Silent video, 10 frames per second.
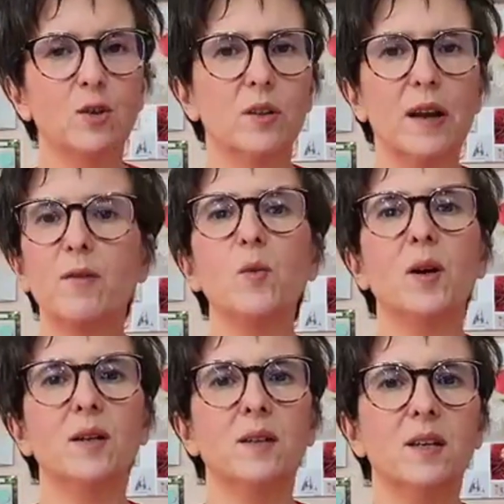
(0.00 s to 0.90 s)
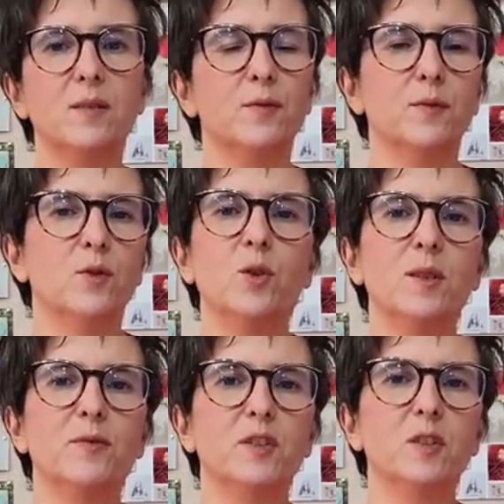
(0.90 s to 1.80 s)
everyone
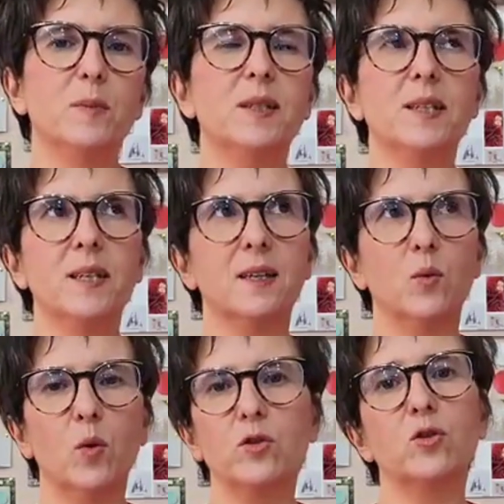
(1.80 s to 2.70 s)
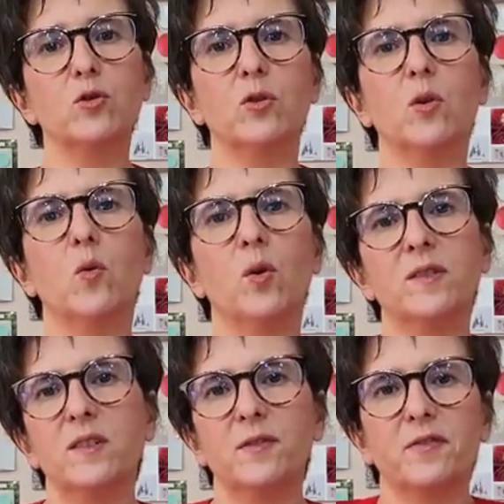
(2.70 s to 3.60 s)
during the first meeting wants to know what
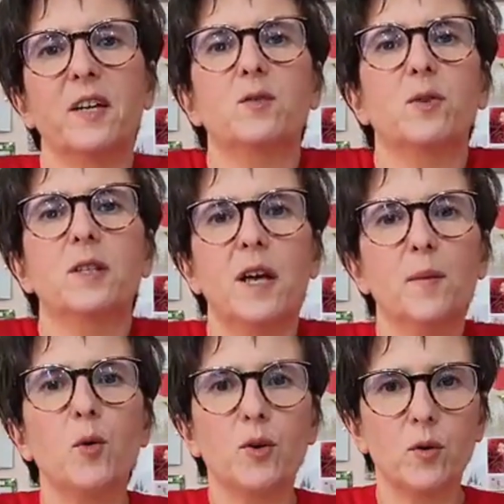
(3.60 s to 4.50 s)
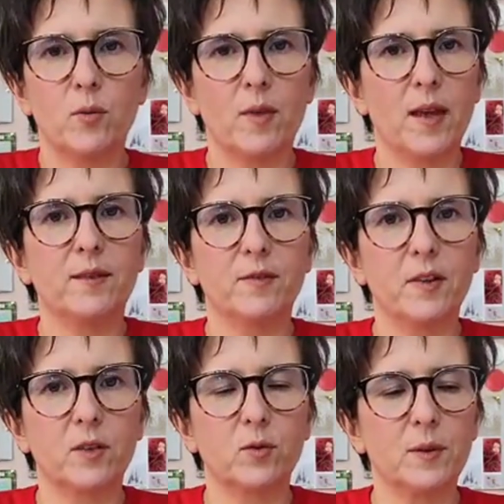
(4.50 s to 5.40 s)
is the factory MOQ, that
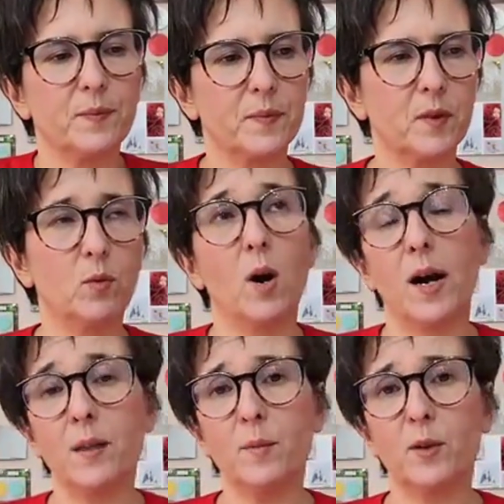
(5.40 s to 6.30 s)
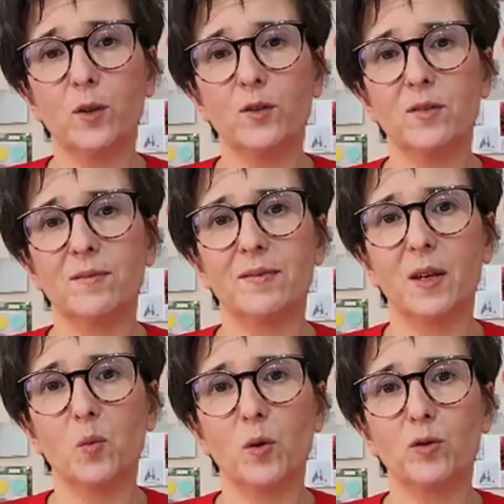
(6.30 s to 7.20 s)
factory. Why? Because
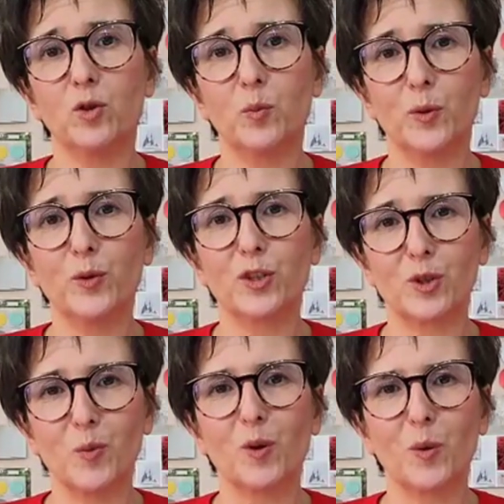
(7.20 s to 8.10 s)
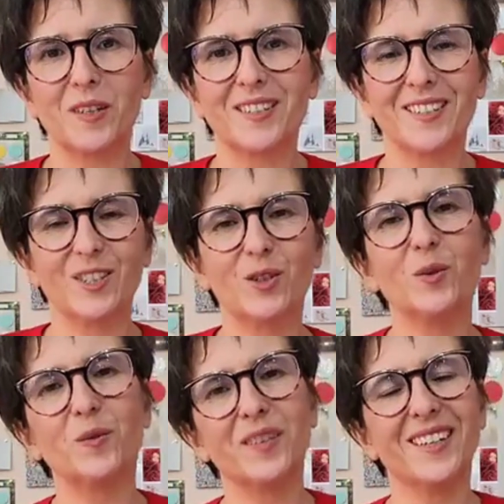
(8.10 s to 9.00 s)
they want to produce a small quantity,
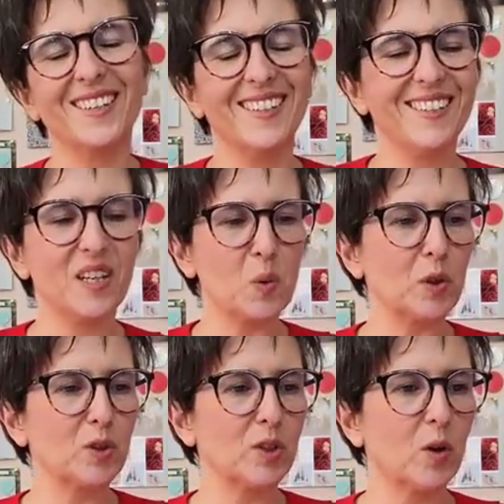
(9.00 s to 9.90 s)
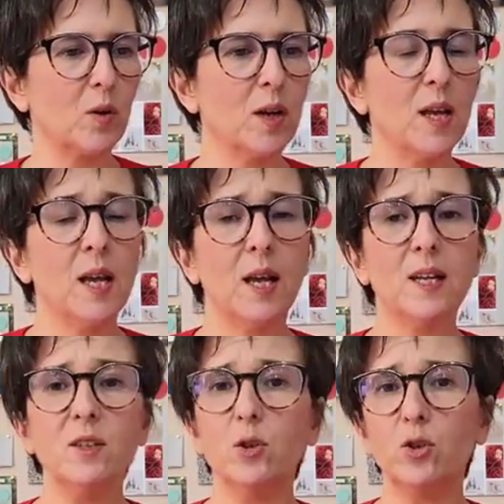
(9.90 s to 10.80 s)
so they want to know.
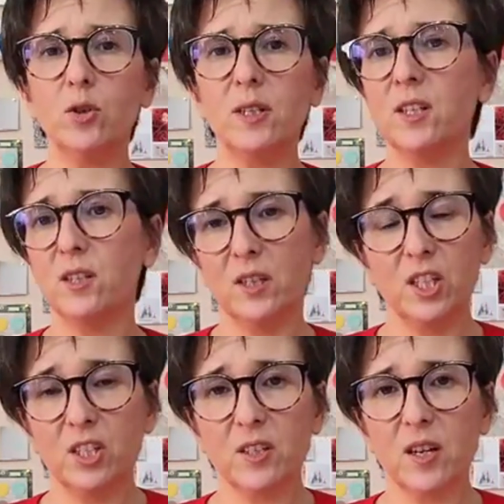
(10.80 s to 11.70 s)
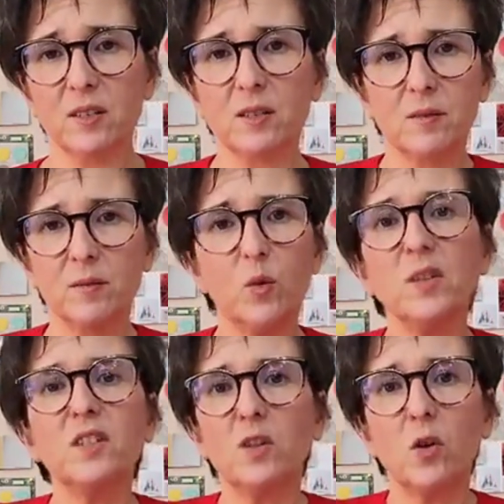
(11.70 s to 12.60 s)
And usually they just ask,
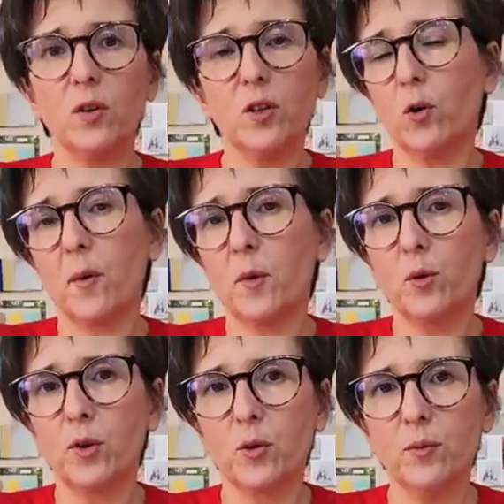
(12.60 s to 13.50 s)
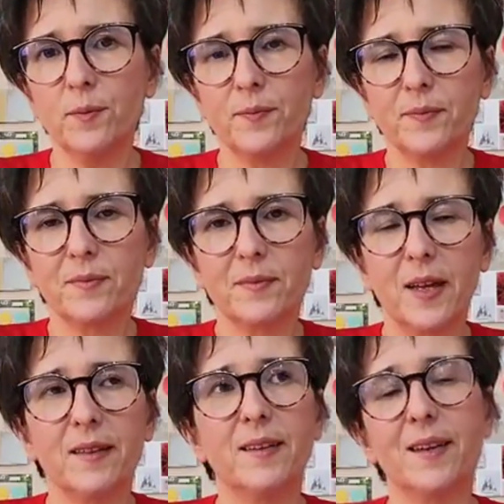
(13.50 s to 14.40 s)
what is your MOQ?
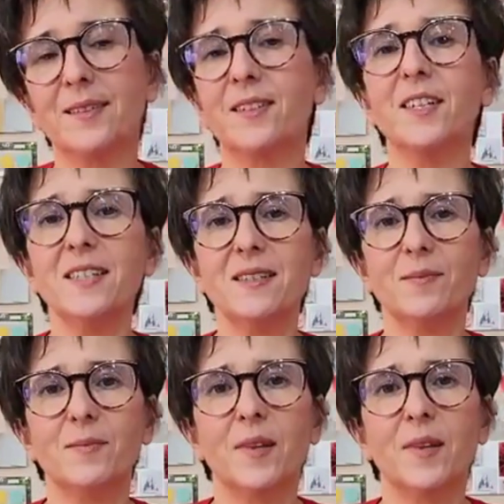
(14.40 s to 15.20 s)
And the answer is,